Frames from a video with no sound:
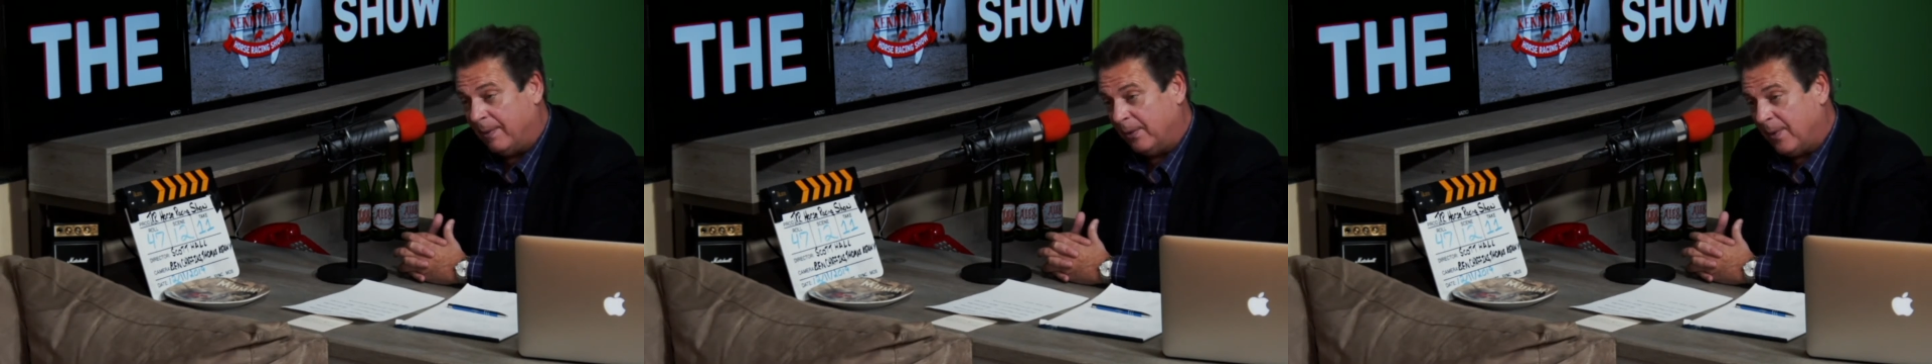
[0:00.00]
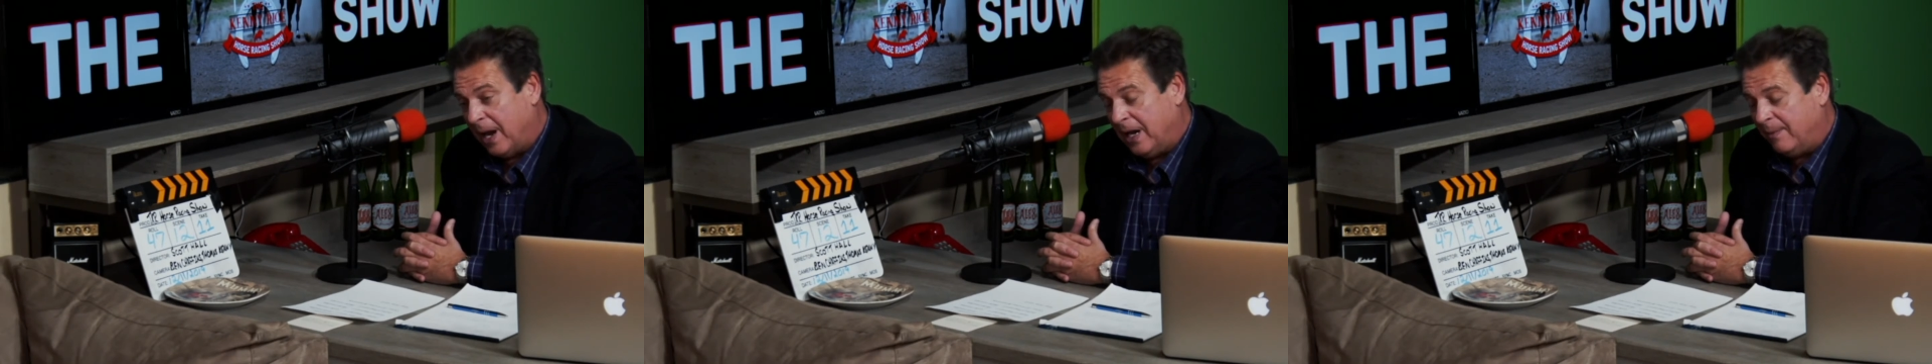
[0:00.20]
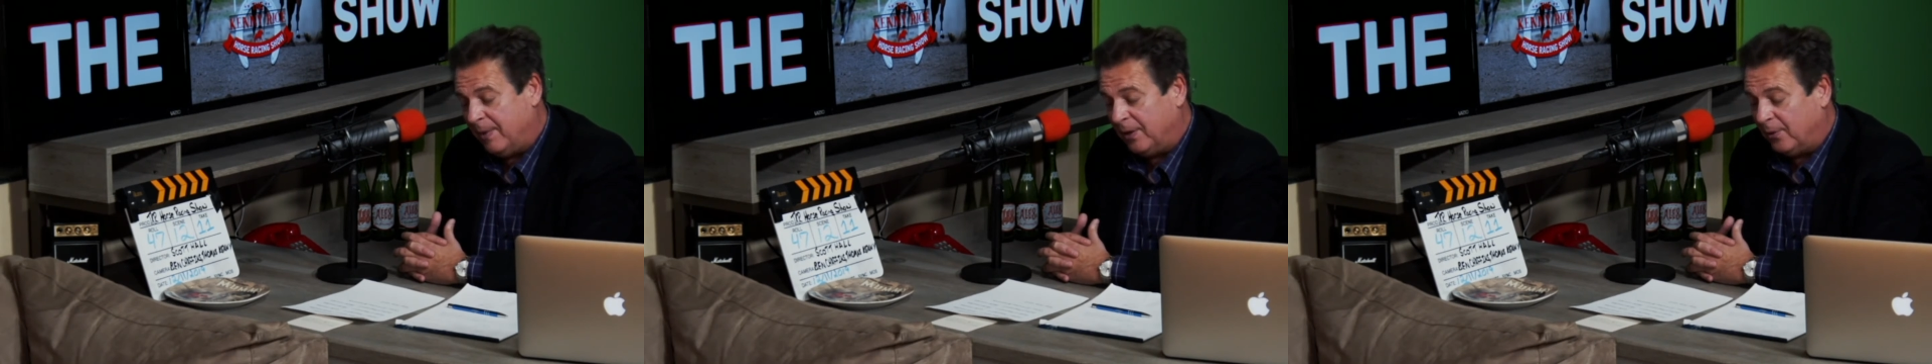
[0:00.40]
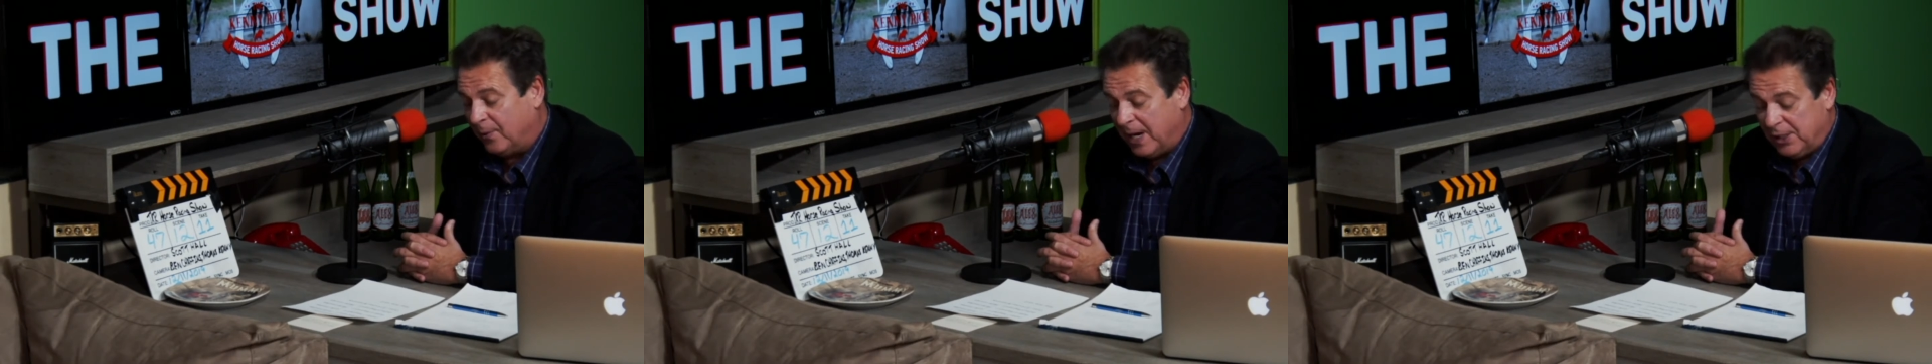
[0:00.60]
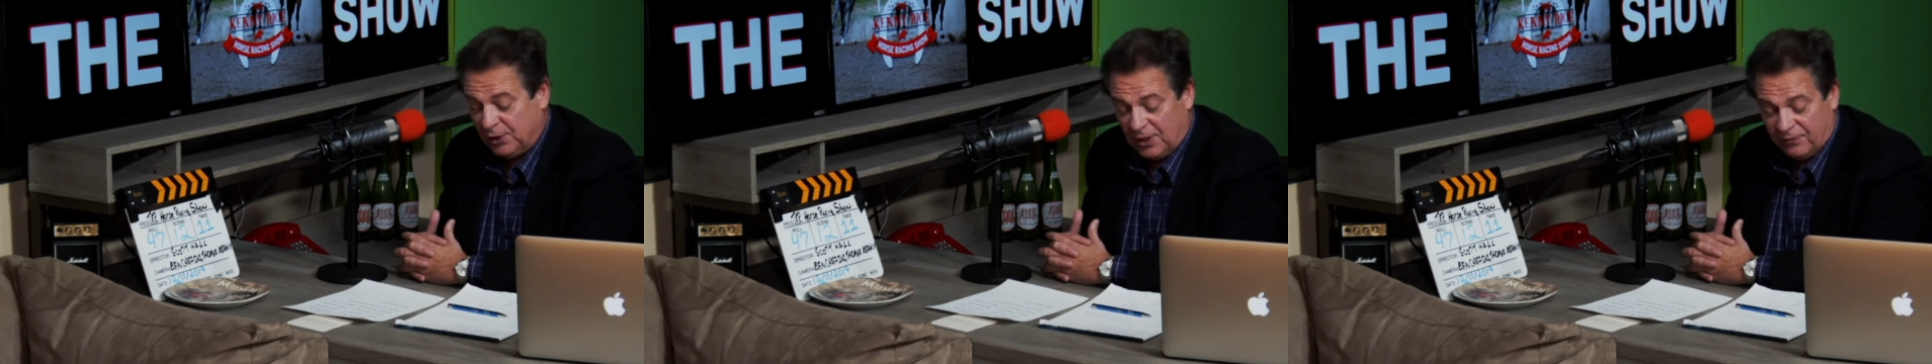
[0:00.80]
read him in the
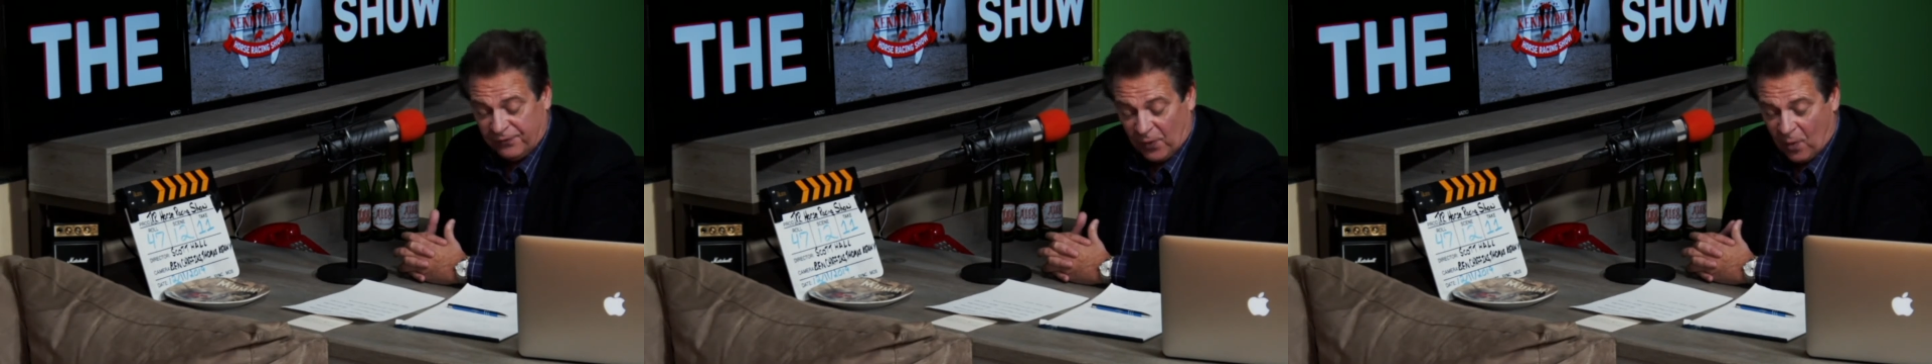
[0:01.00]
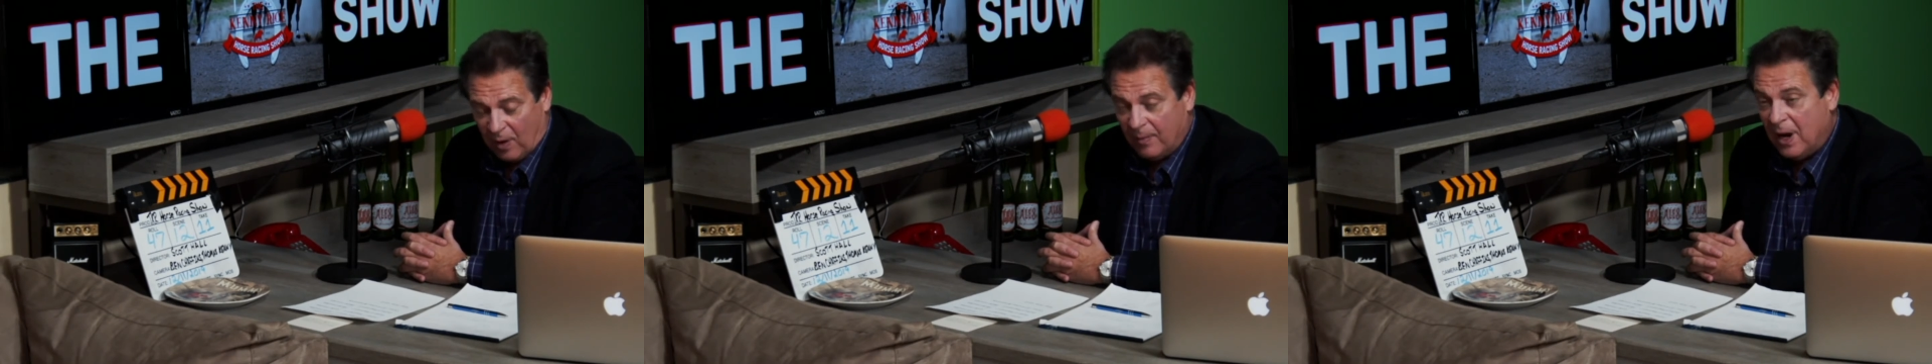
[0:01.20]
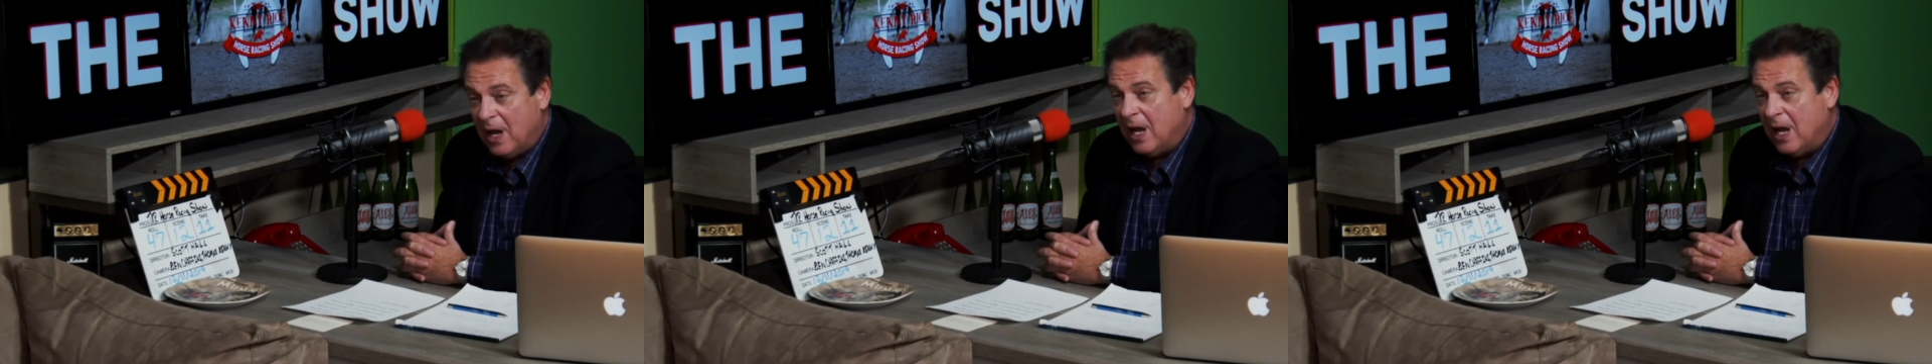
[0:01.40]
Racing Form